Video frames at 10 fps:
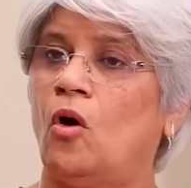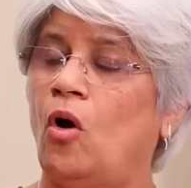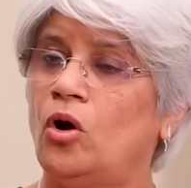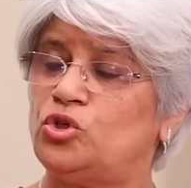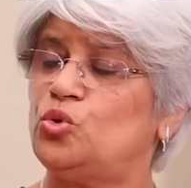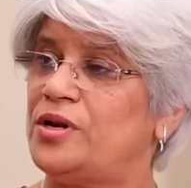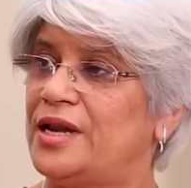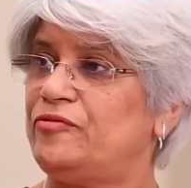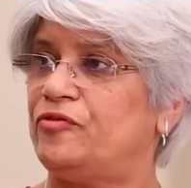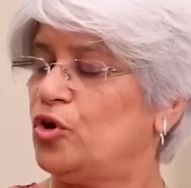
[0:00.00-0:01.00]
or to
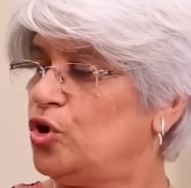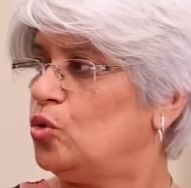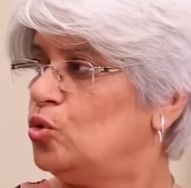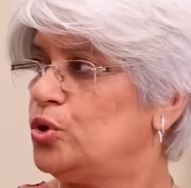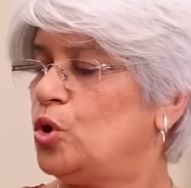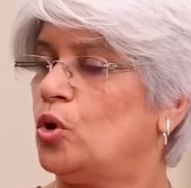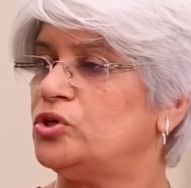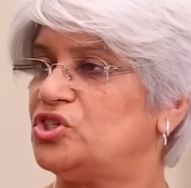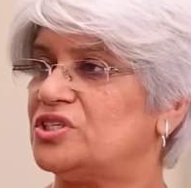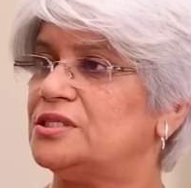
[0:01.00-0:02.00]
live for your own
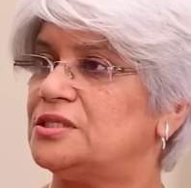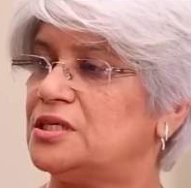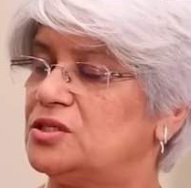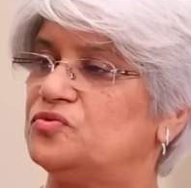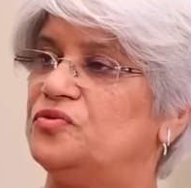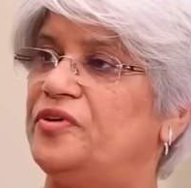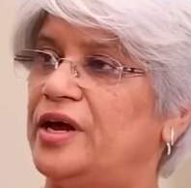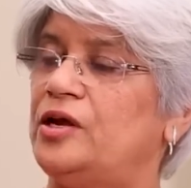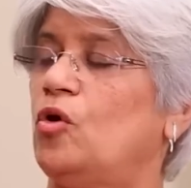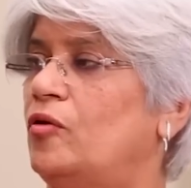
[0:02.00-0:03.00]
conscience is
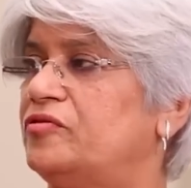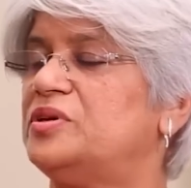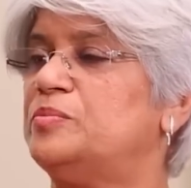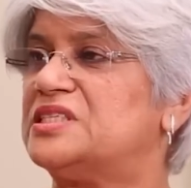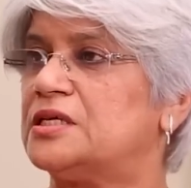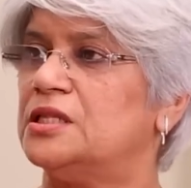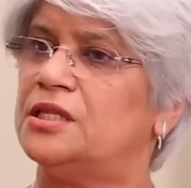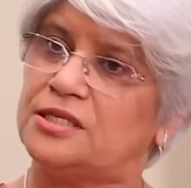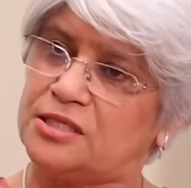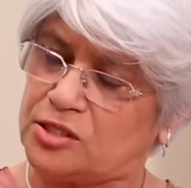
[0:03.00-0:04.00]
very often missing.
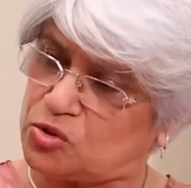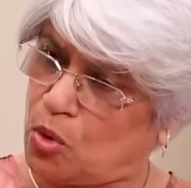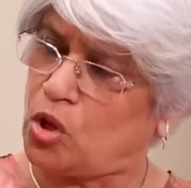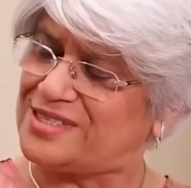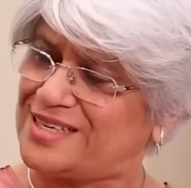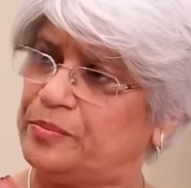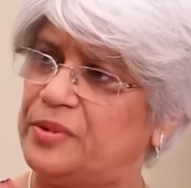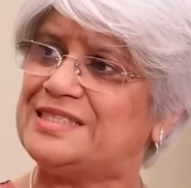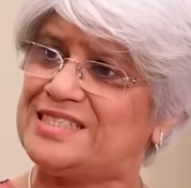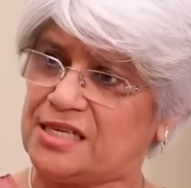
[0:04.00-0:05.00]
There is a small
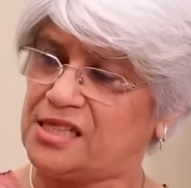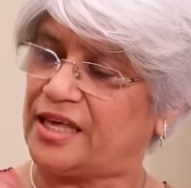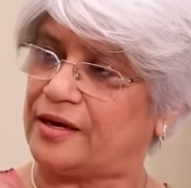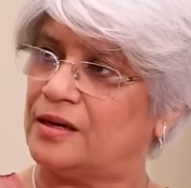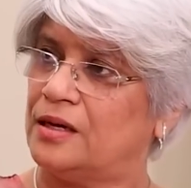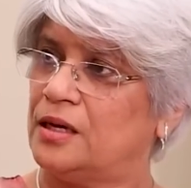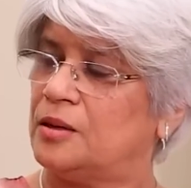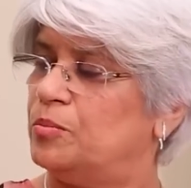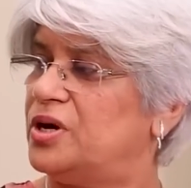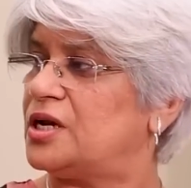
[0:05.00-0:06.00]
segment still there,
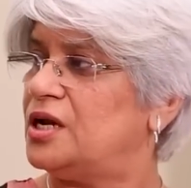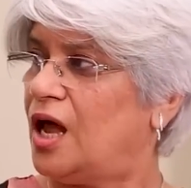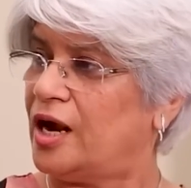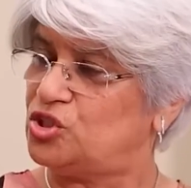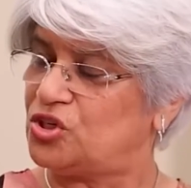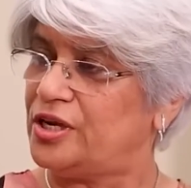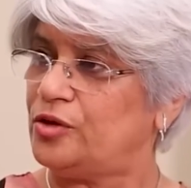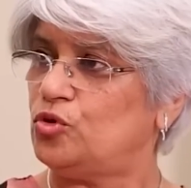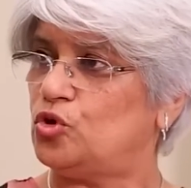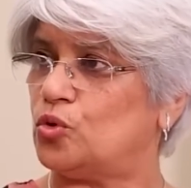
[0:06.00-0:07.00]
but largely
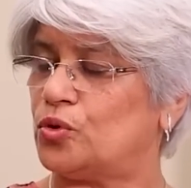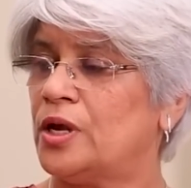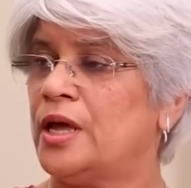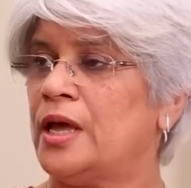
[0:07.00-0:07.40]
you don't.